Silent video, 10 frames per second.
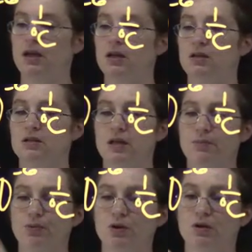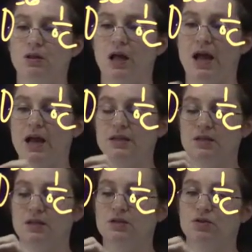and tempered glass
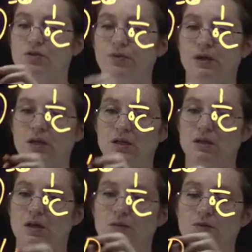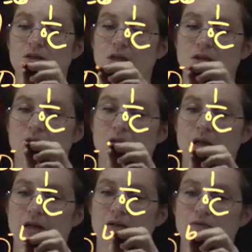is 3 times 10 to the
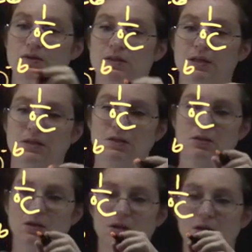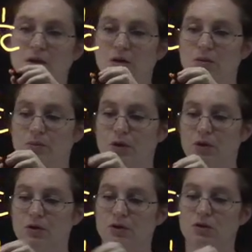negative sixth
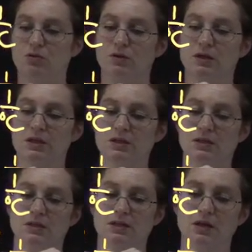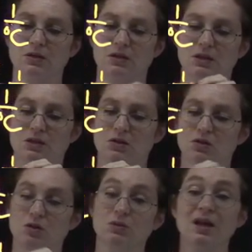per degrees Celsius.
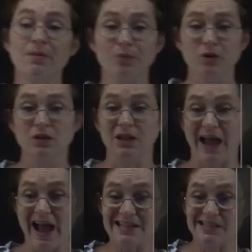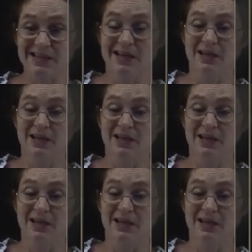So tempered glass,